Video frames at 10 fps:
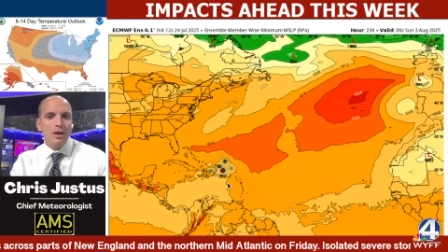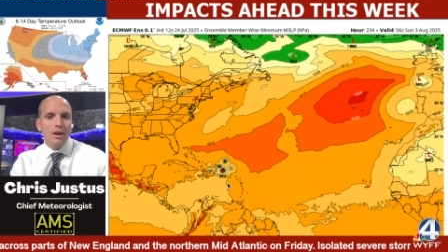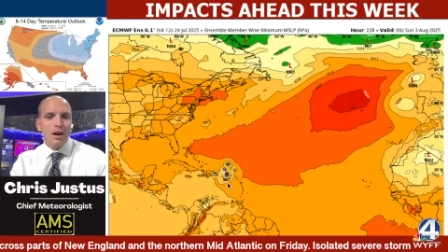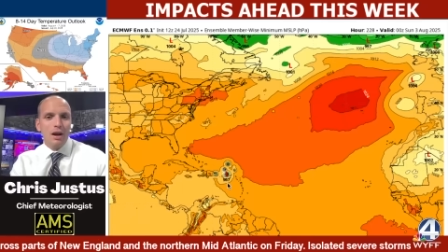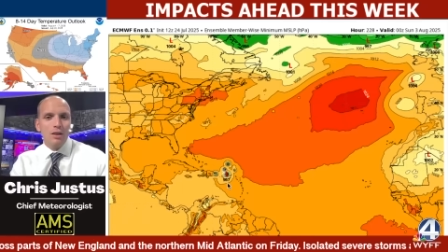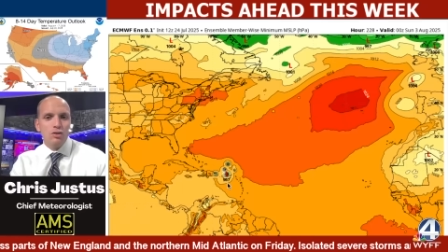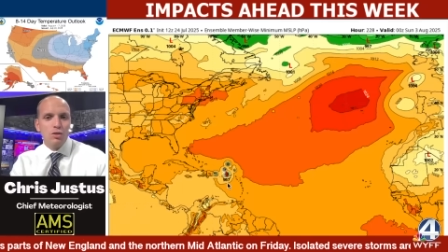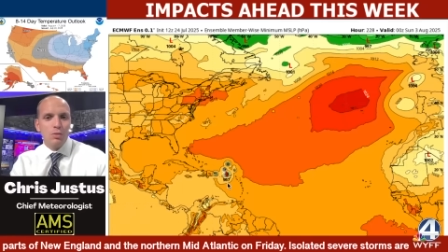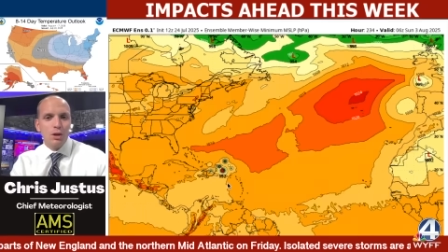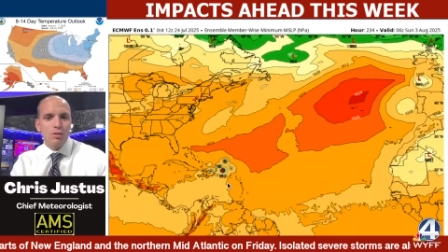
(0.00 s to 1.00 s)
Uh, this
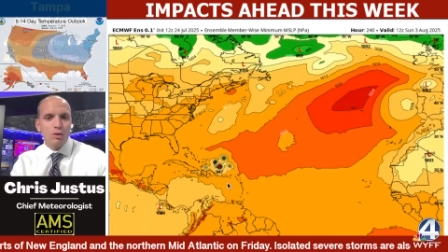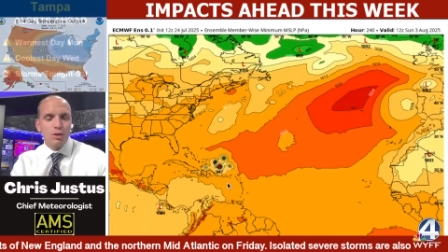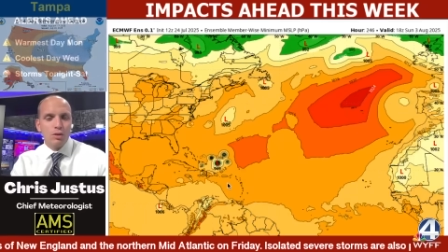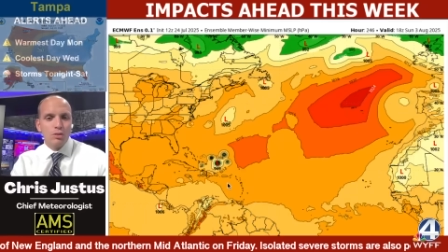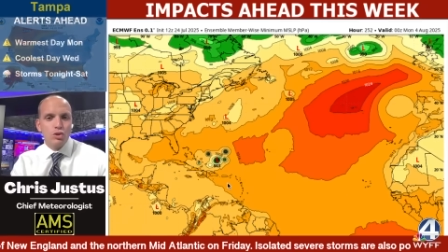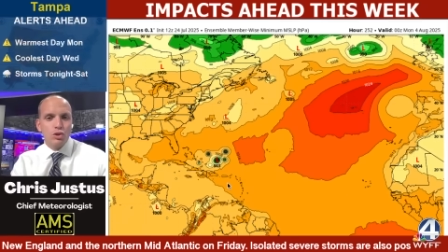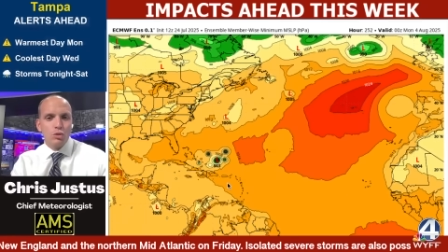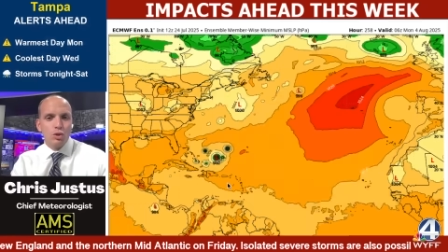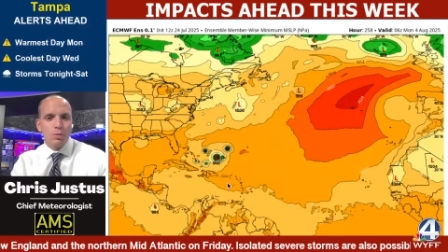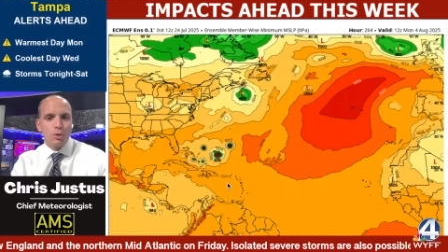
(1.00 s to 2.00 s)
would be over just
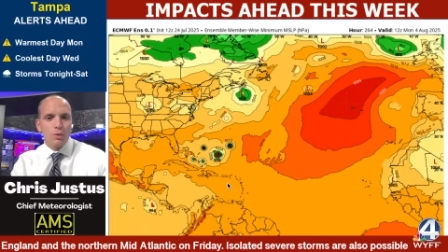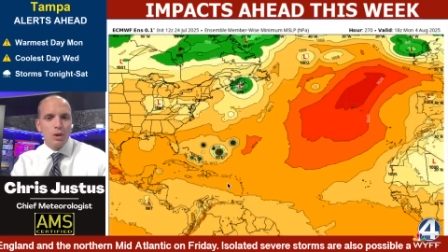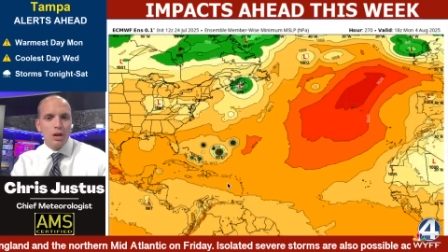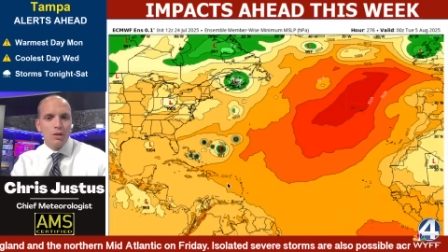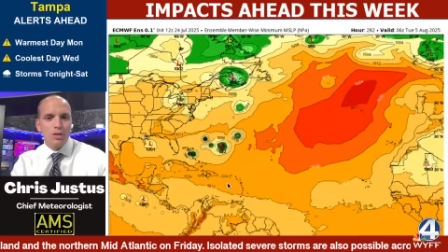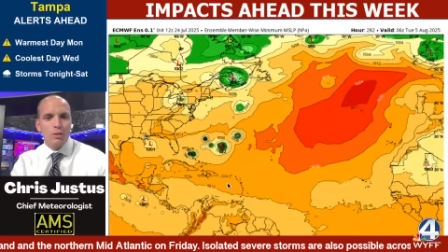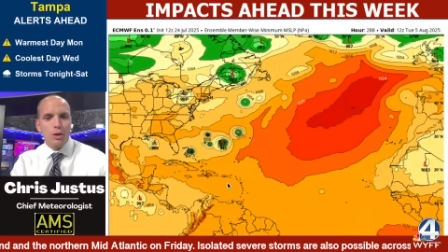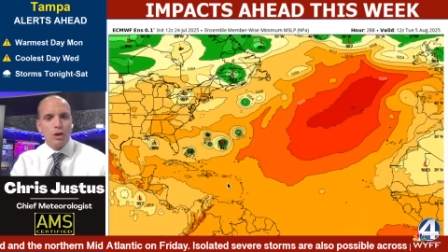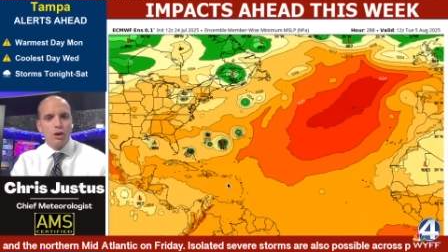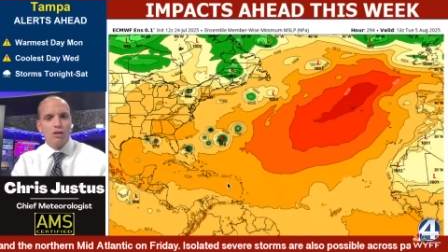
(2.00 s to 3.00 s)
north of Puerto Rico. Then it would
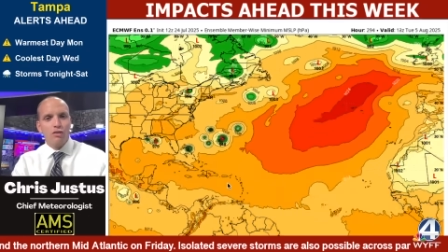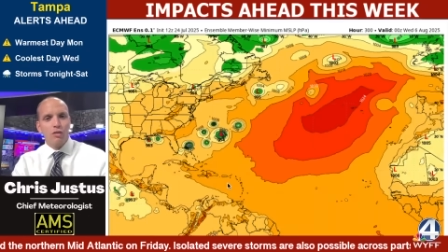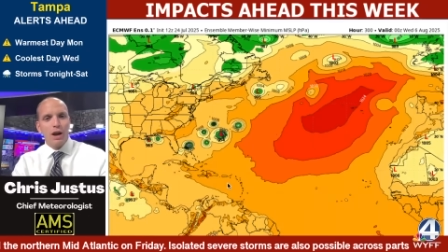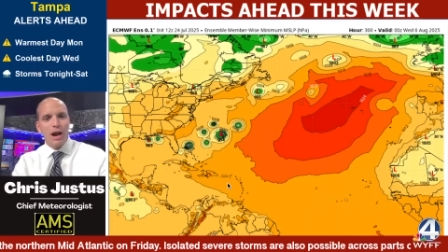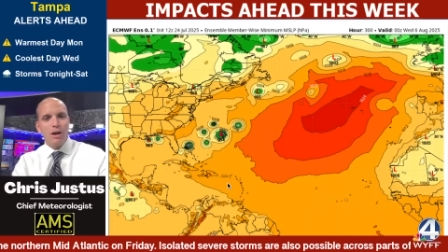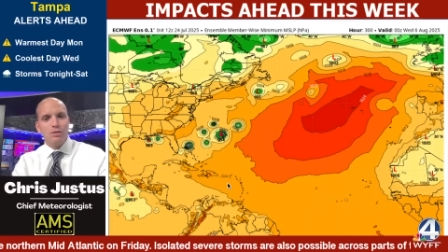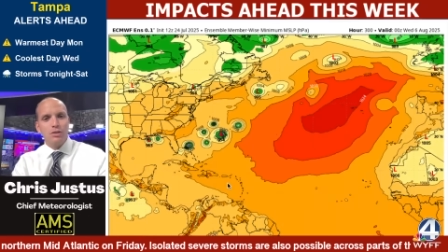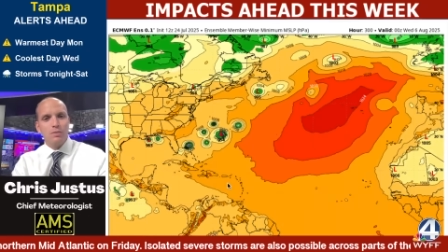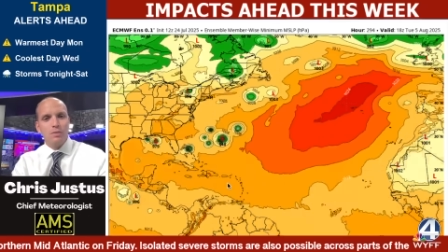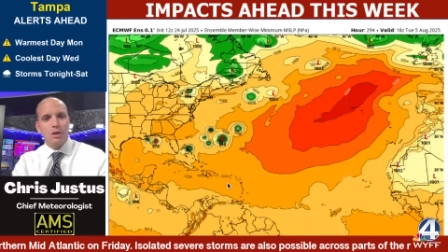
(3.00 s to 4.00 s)
curve out.
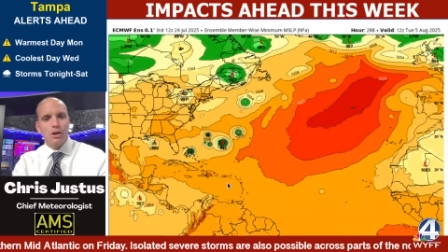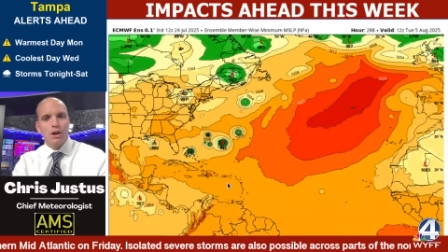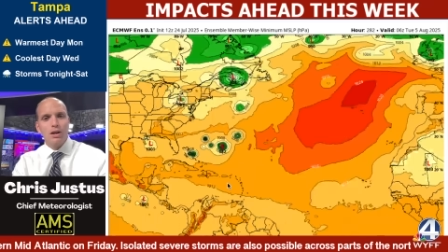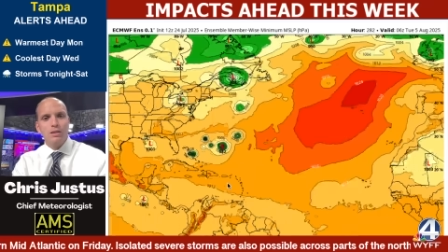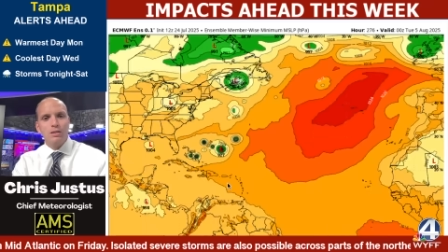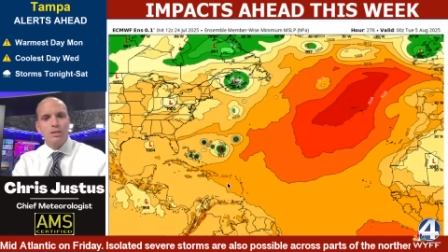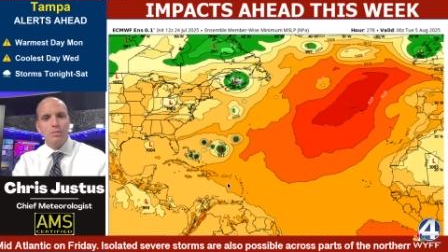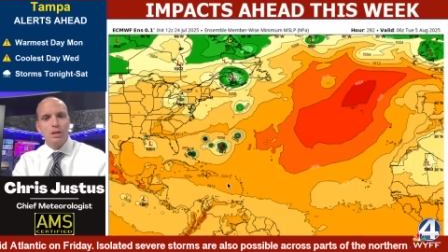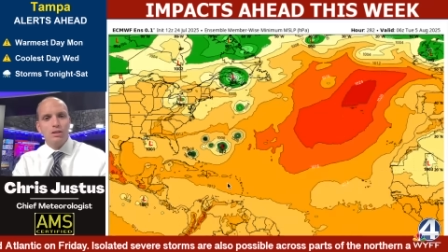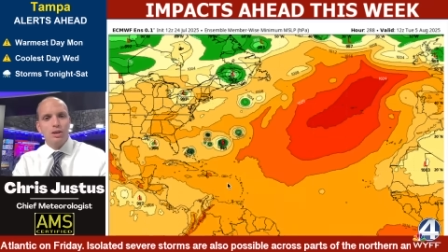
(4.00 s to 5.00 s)
All right
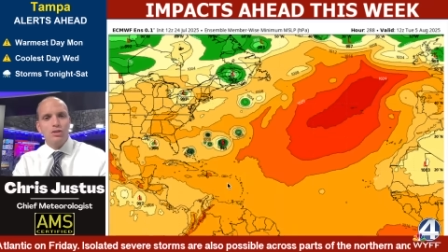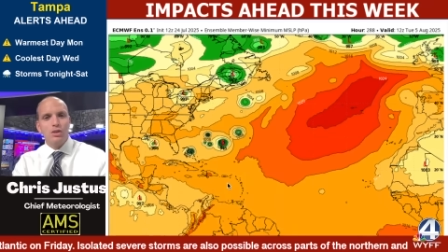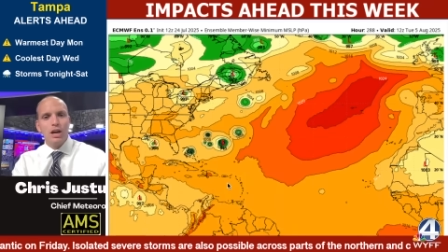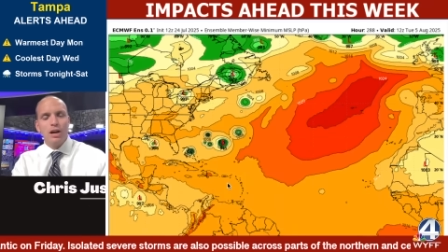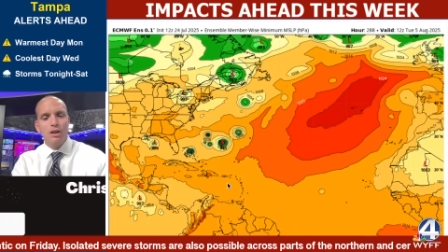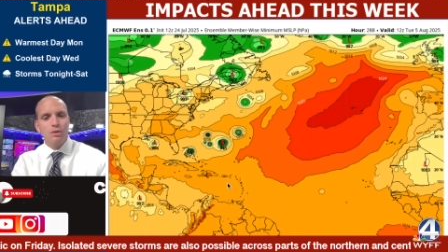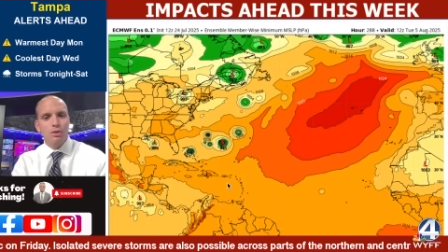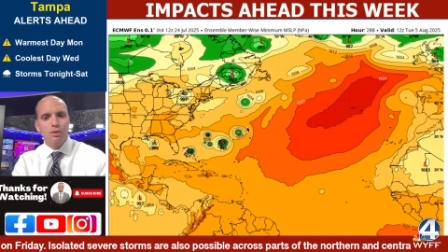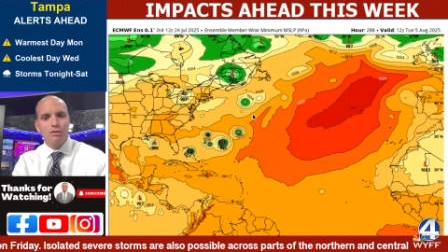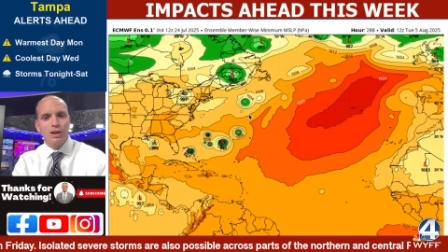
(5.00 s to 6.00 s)
but it's also got other
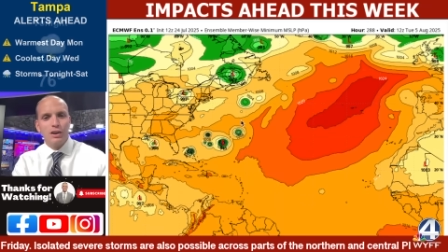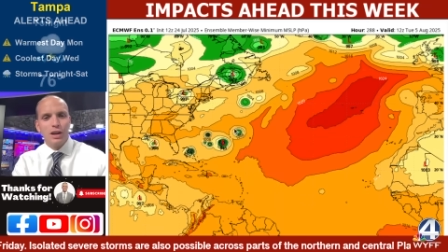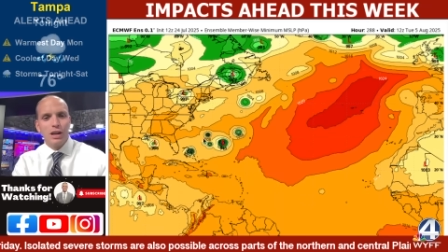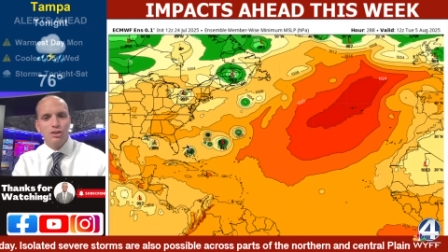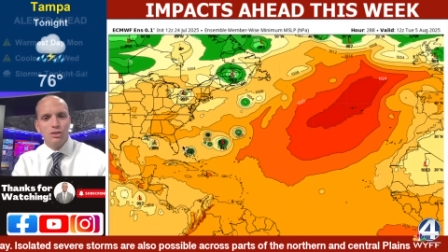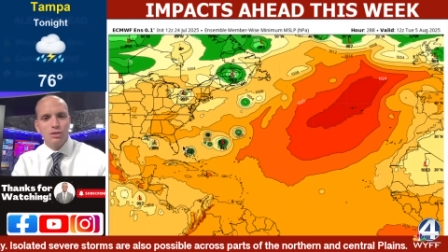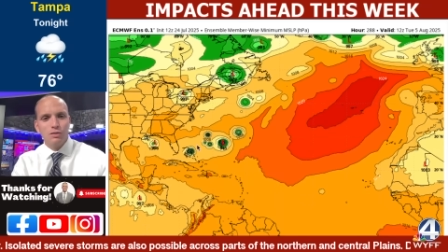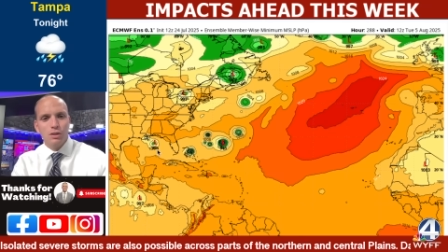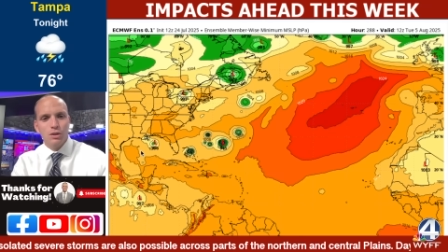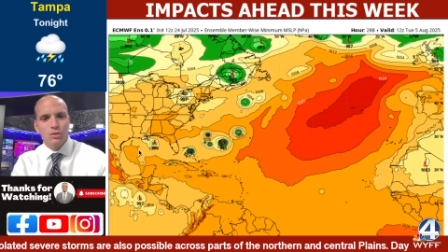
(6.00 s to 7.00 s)
little variations of
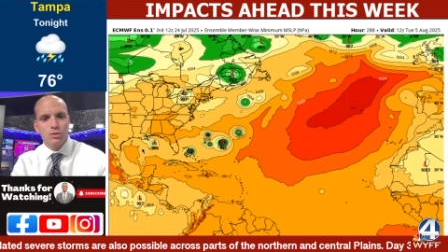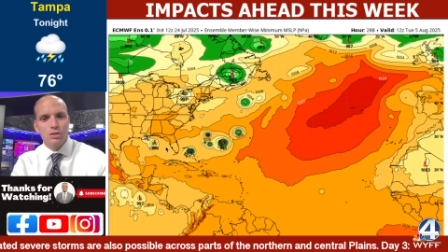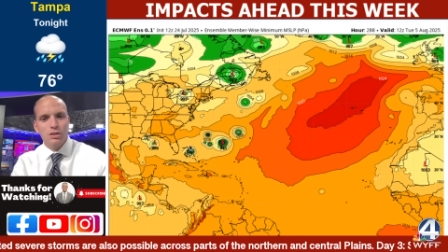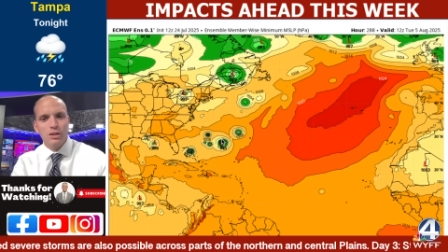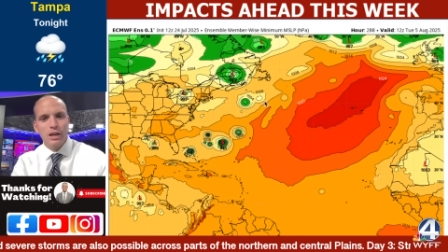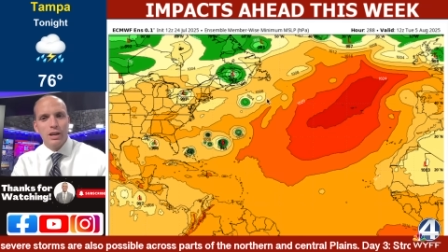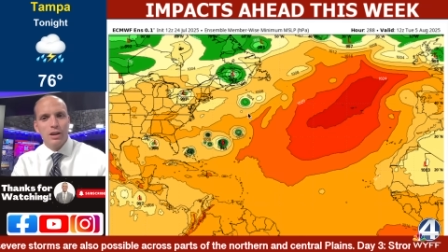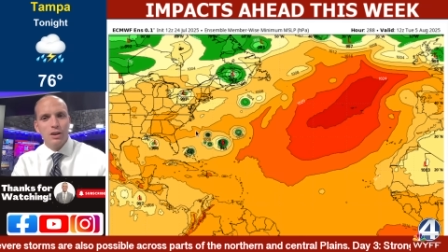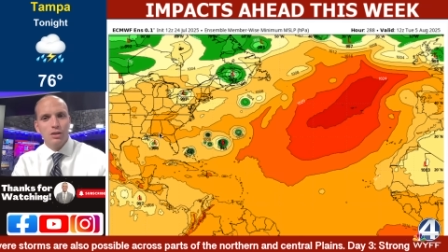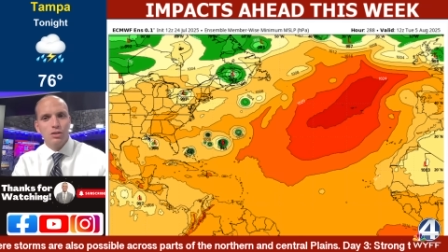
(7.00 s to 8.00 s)
lows in
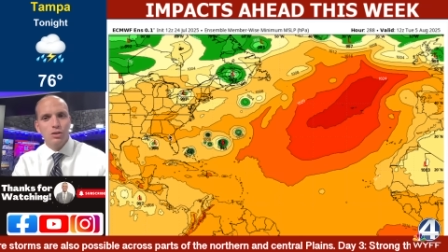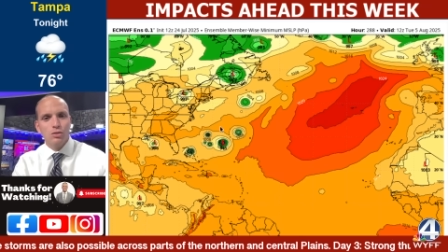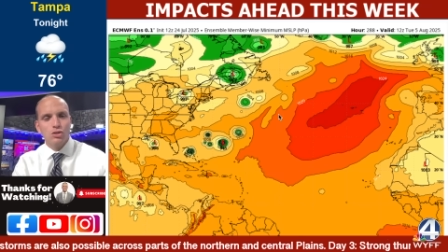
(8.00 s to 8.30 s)
here too.